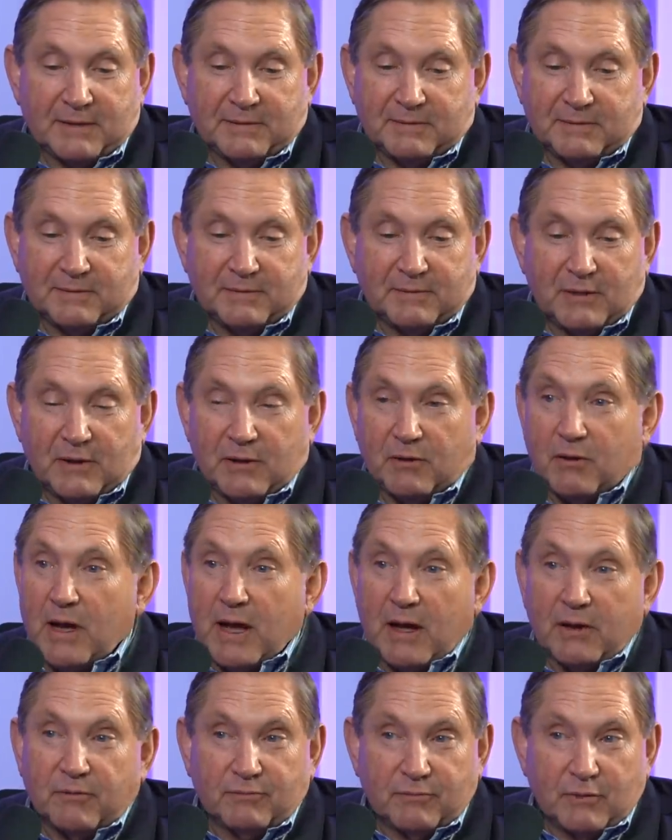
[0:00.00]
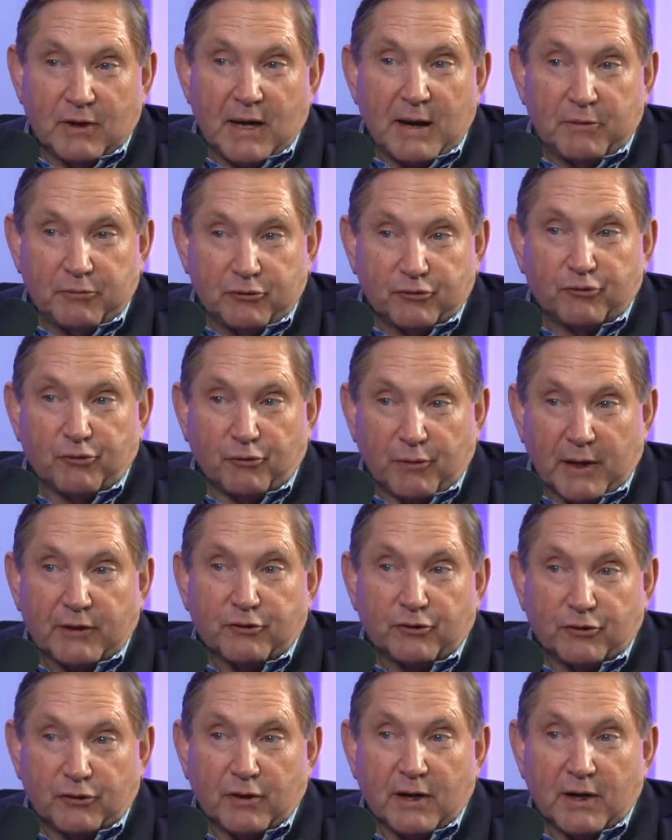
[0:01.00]
And I was
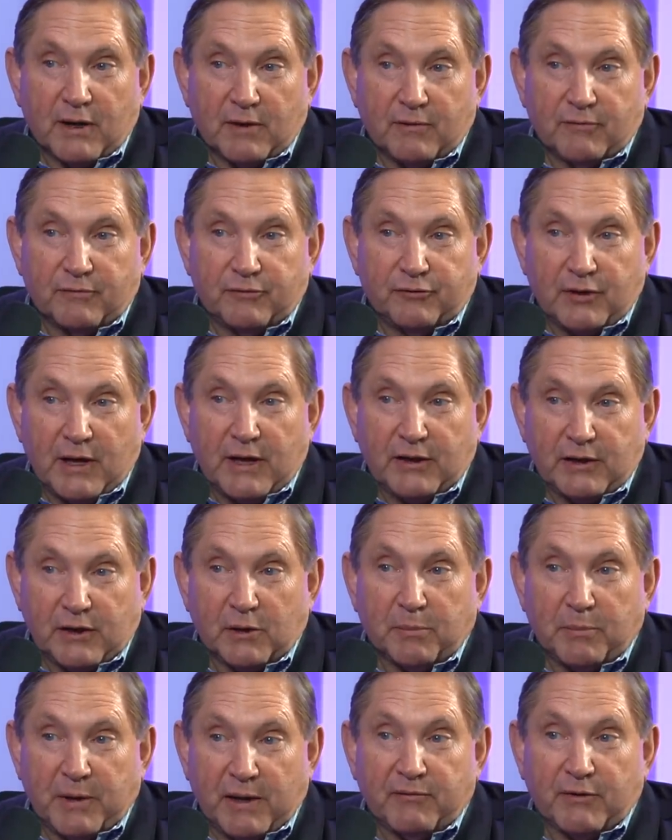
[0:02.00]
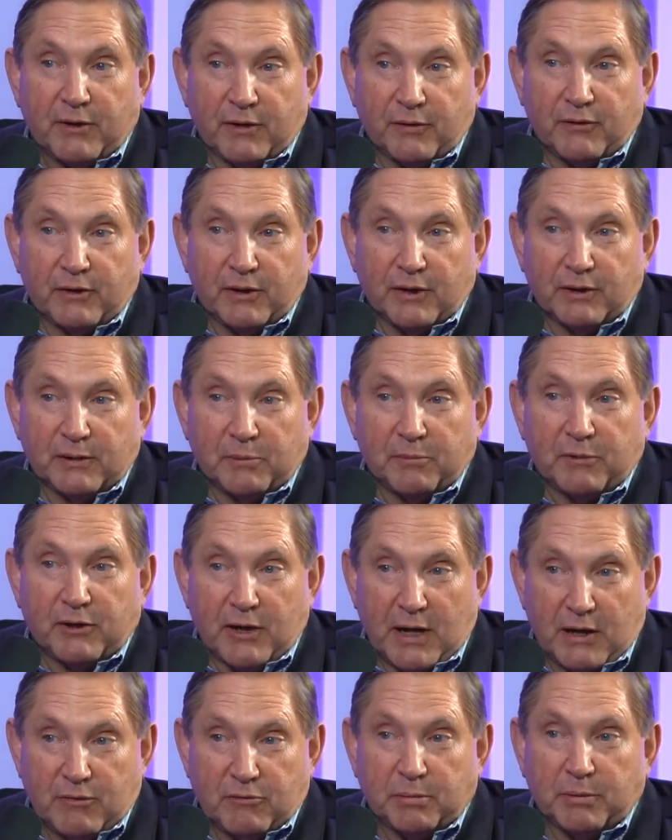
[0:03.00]
director of San Diego Bayfair, the unlimited
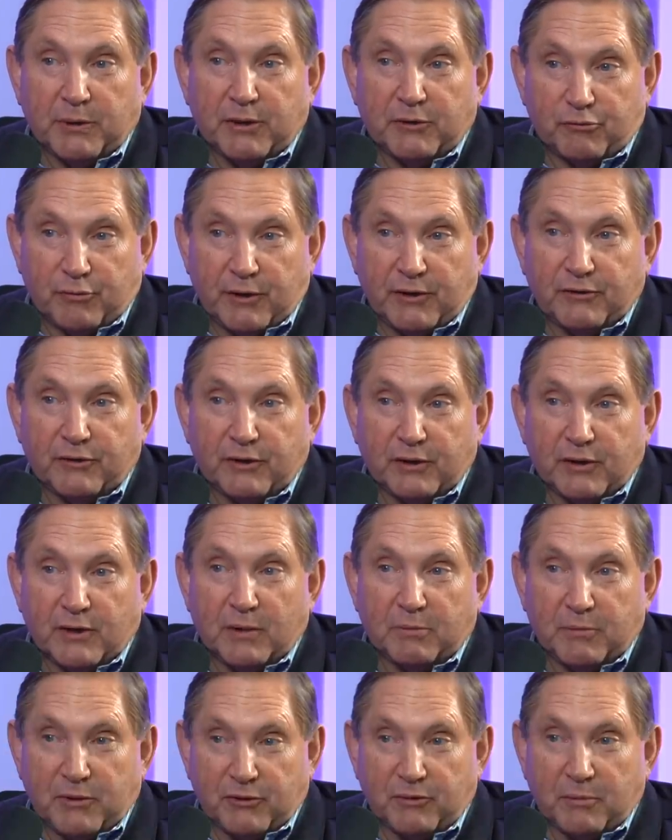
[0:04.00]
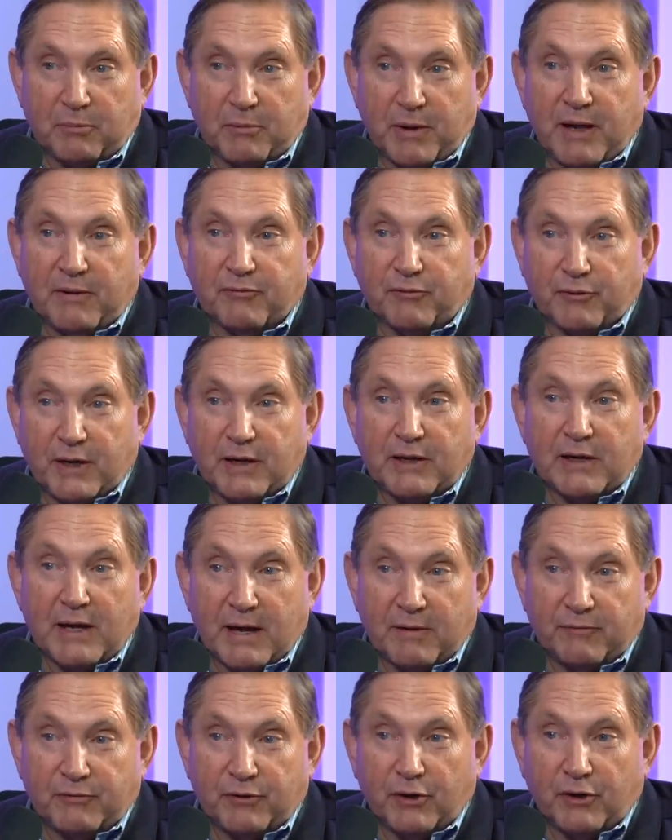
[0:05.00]
hydroplanes racing on Mission Bay for
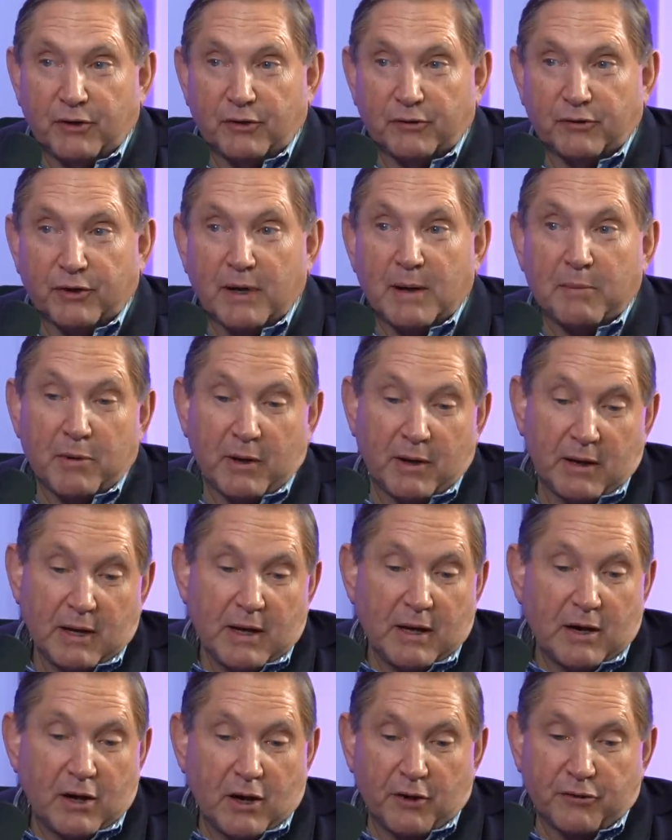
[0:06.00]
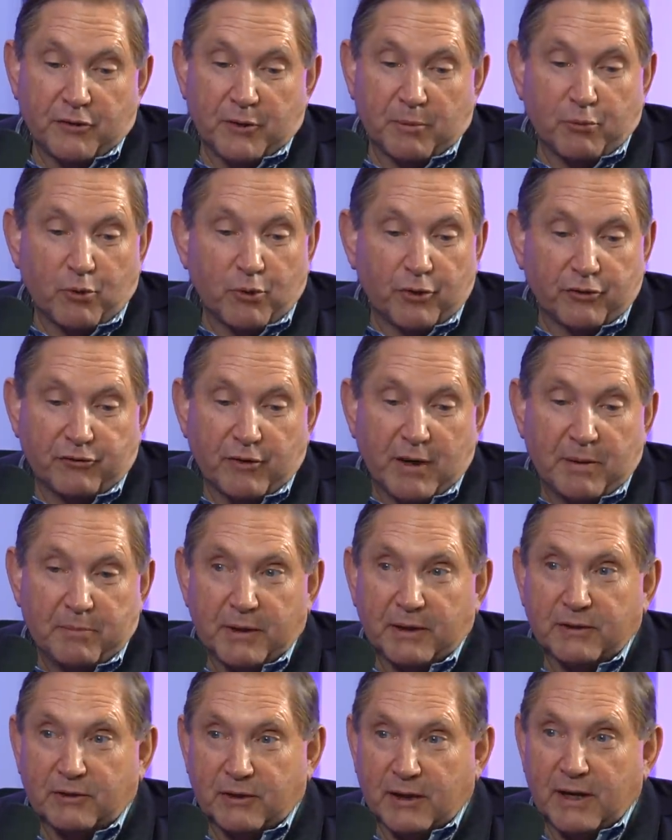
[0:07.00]
8.5 years, and I'm on their board, so I've
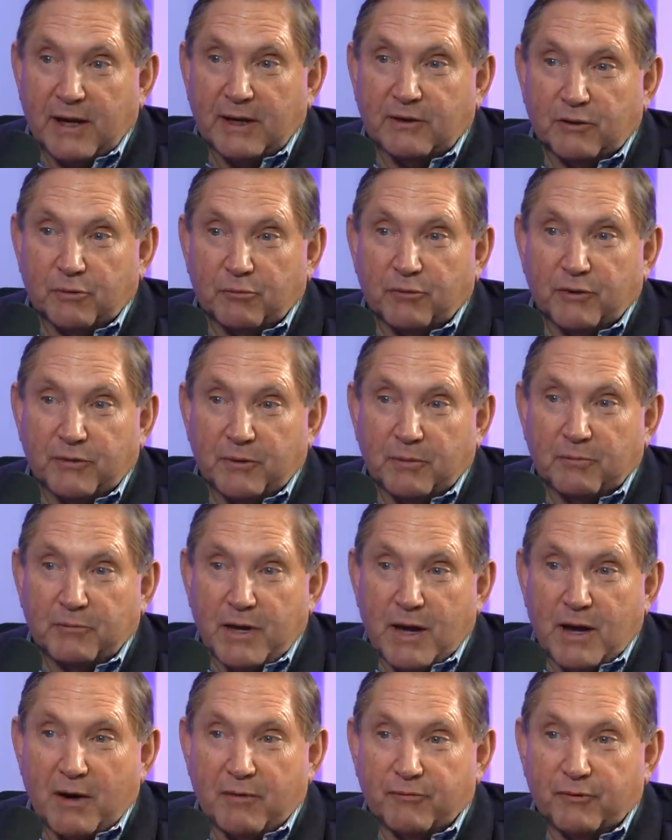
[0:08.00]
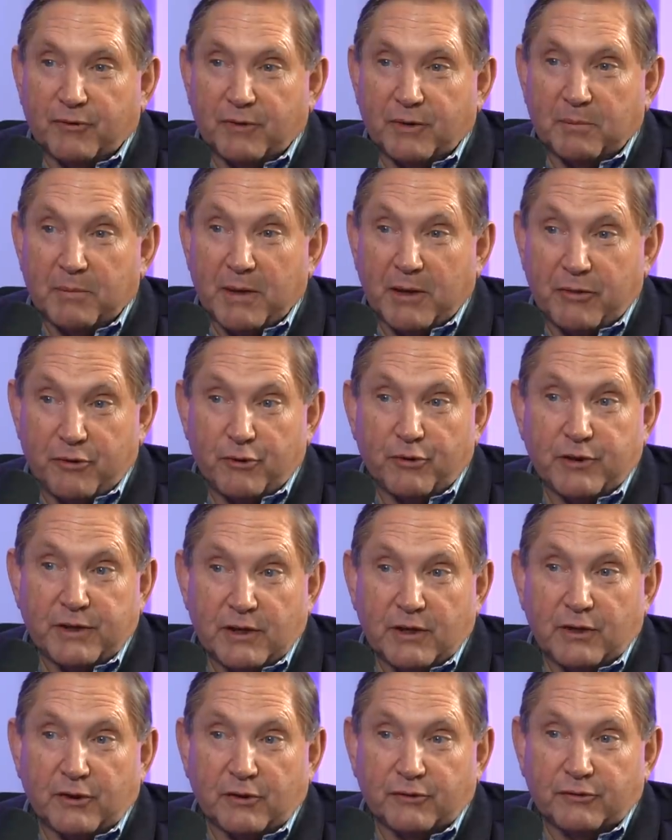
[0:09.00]
been connected with them now for about 30
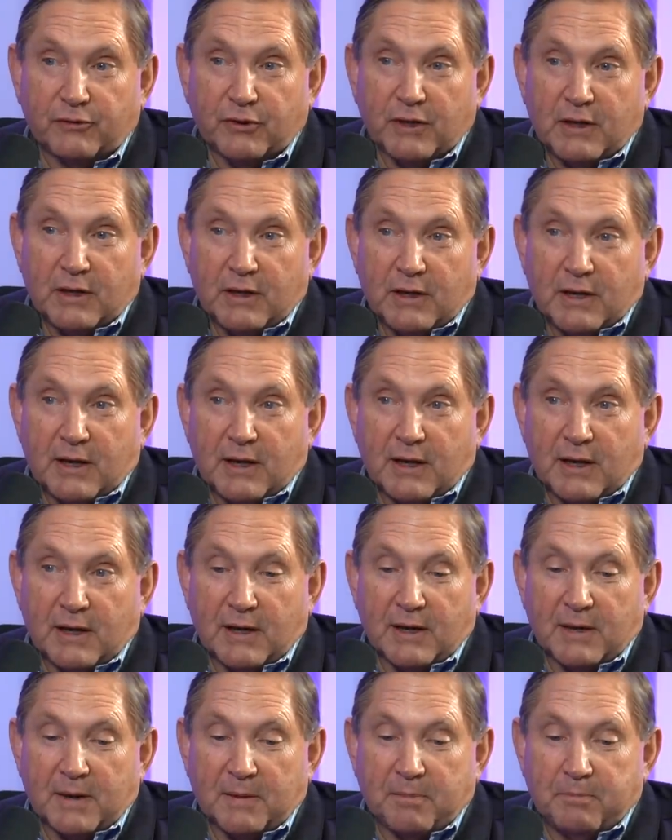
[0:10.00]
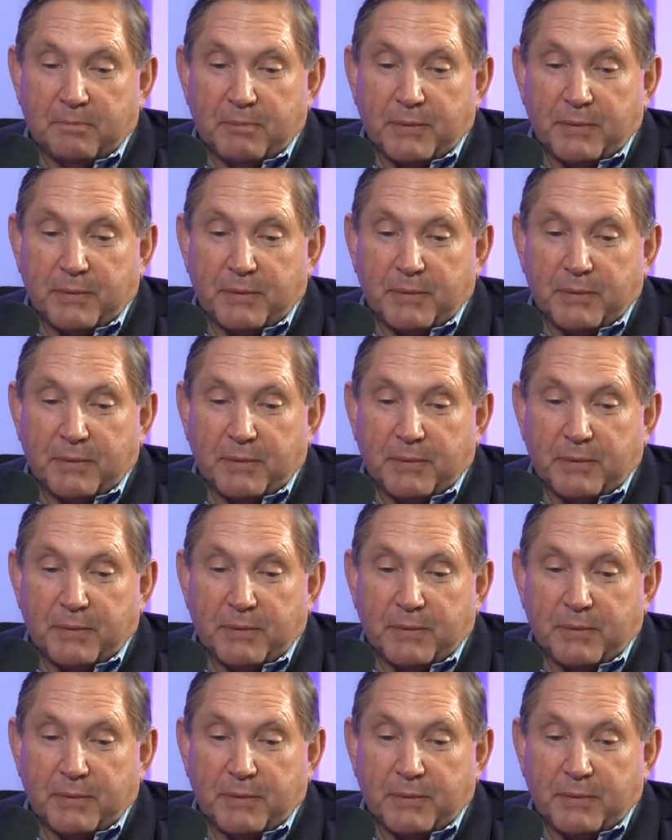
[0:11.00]
years. Okay.